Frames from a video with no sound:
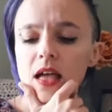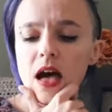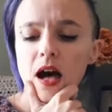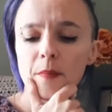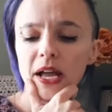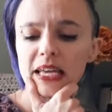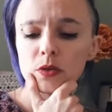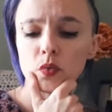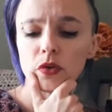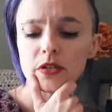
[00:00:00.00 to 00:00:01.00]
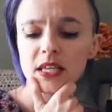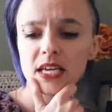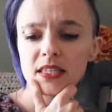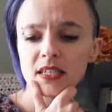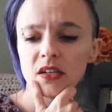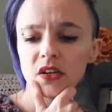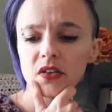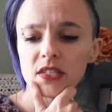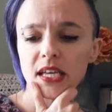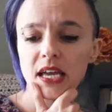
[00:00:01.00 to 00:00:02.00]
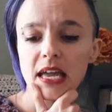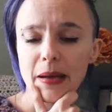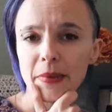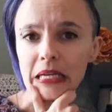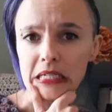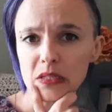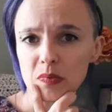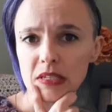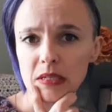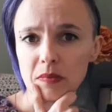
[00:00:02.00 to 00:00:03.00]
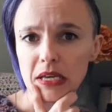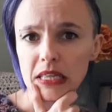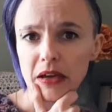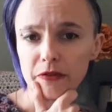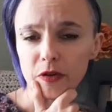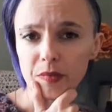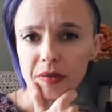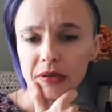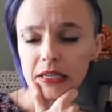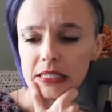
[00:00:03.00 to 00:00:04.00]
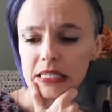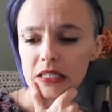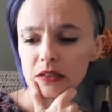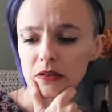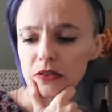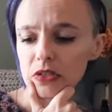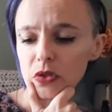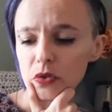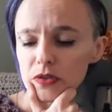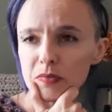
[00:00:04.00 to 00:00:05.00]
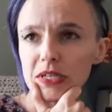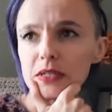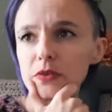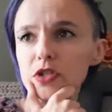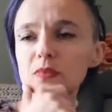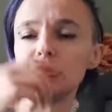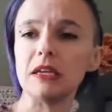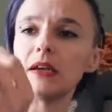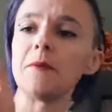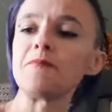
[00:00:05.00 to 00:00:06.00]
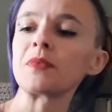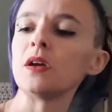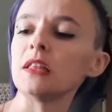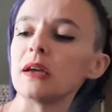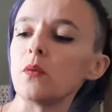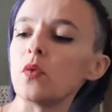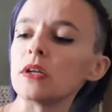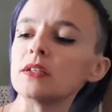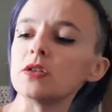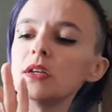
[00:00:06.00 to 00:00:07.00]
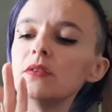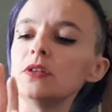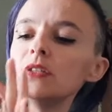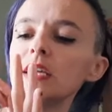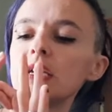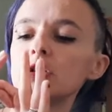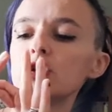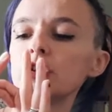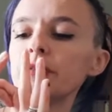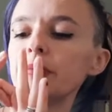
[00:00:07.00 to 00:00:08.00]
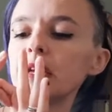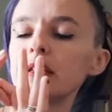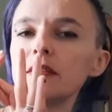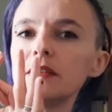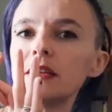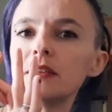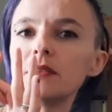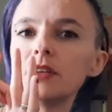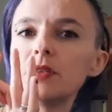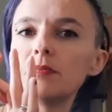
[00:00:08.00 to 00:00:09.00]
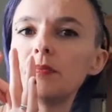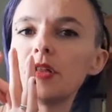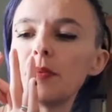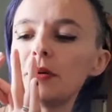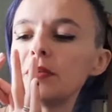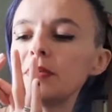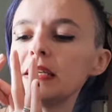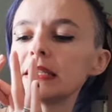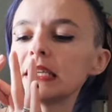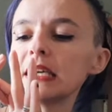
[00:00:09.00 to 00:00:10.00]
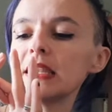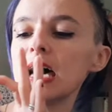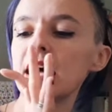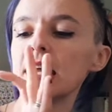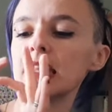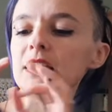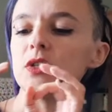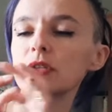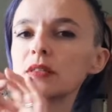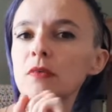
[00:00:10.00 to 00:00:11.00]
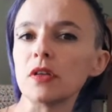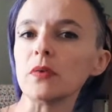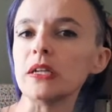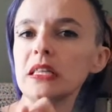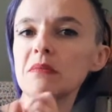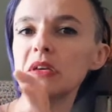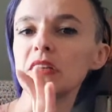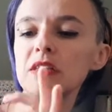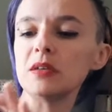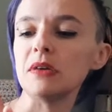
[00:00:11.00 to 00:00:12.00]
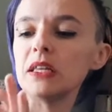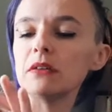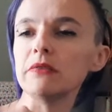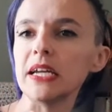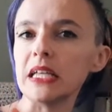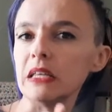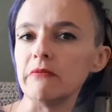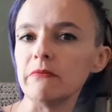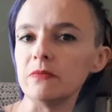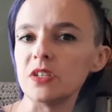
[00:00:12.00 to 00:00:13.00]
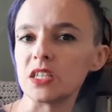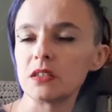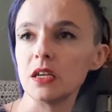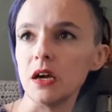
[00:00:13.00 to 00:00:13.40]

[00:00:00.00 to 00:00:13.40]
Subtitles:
I guess worst case scenario is I could get my husband to make that for me because he's got all the tools, because it would just be like it would take a drill bit and plop out a piece like that, and then do a smaller one in the middle to make the ring, and then just